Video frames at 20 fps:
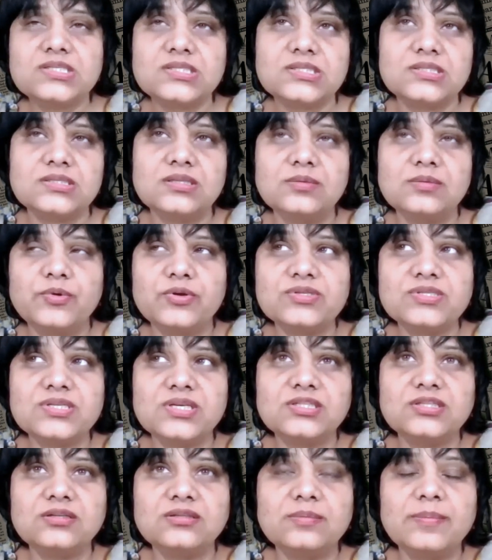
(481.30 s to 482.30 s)
this the
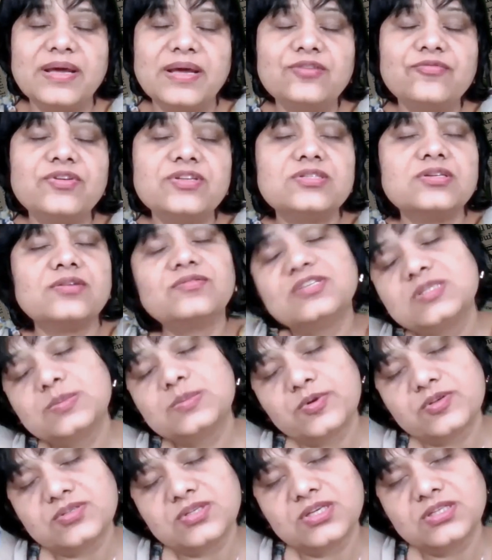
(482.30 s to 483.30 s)
procedure, the benefits of this
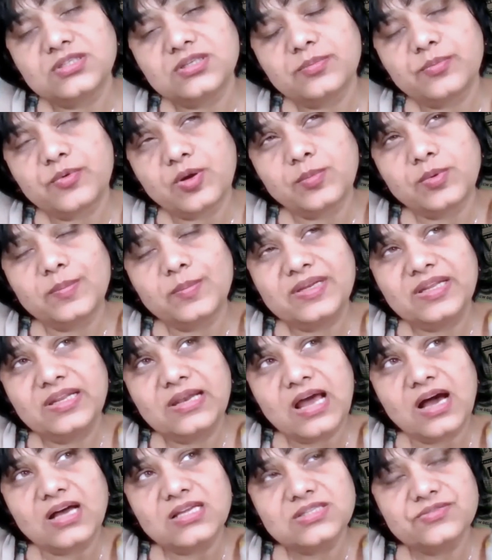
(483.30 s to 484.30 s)
procedure probably
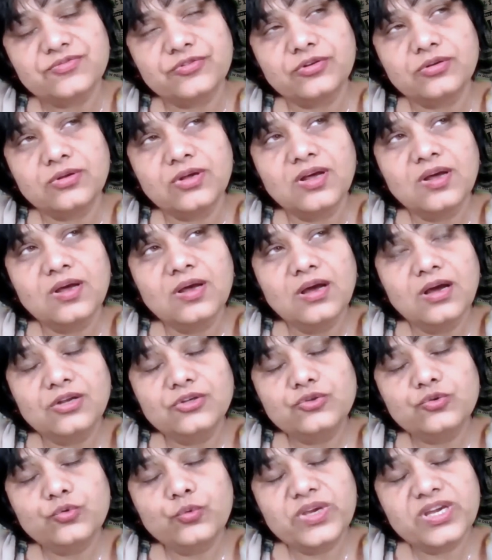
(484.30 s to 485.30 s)
last for
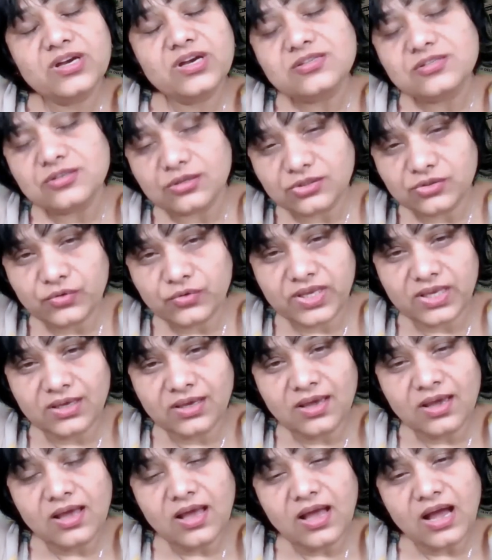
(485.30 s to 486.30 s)
2 years or
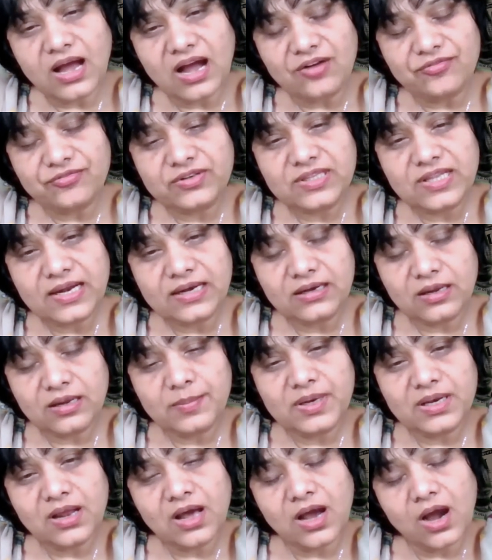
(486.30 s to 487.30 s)
three. After that, I
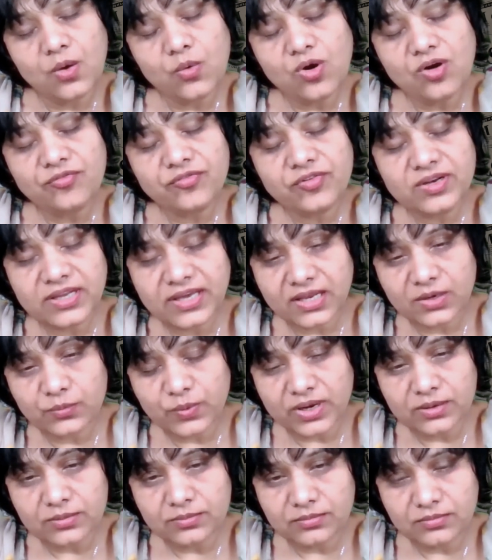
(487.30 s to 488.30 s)
mean, how often can
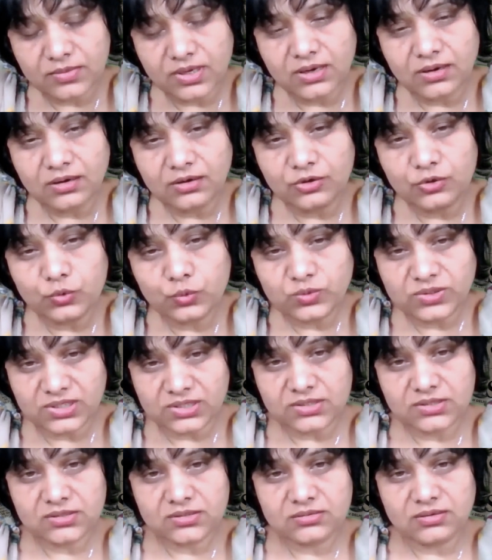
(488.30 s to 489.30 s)
one do
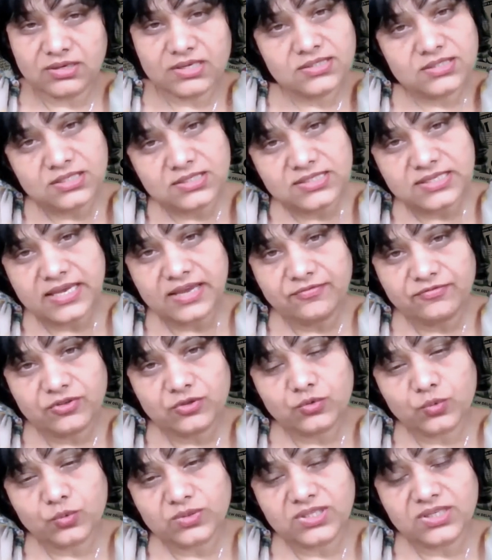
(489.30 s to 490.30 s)
this? Is it safe
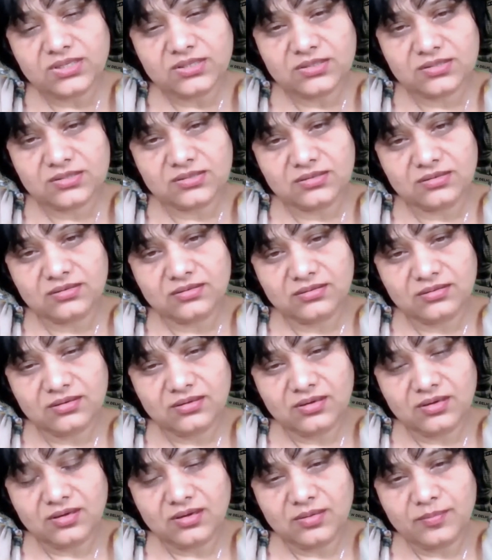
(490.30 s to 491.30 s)
to do this?
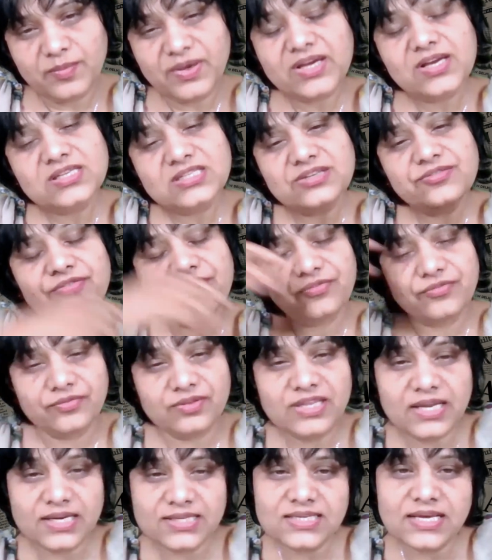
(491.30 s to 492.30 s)
Because if
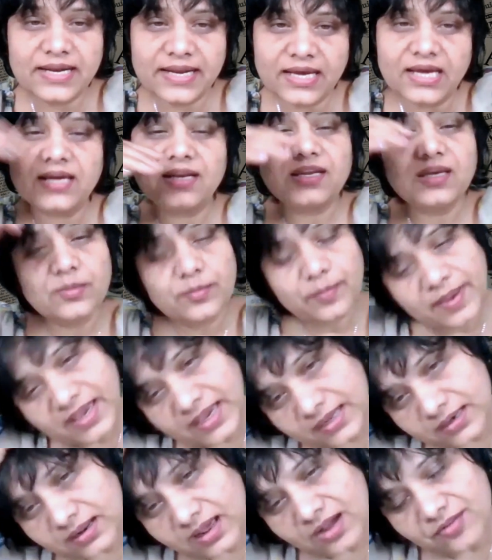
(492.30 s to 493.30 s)
there is a recurring
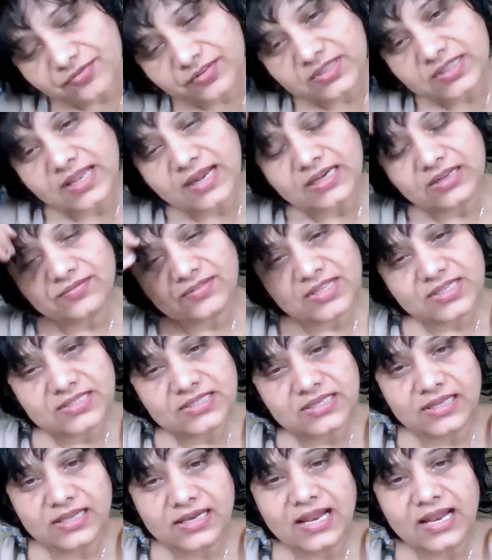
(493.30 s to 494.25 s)
pain after that, if there's a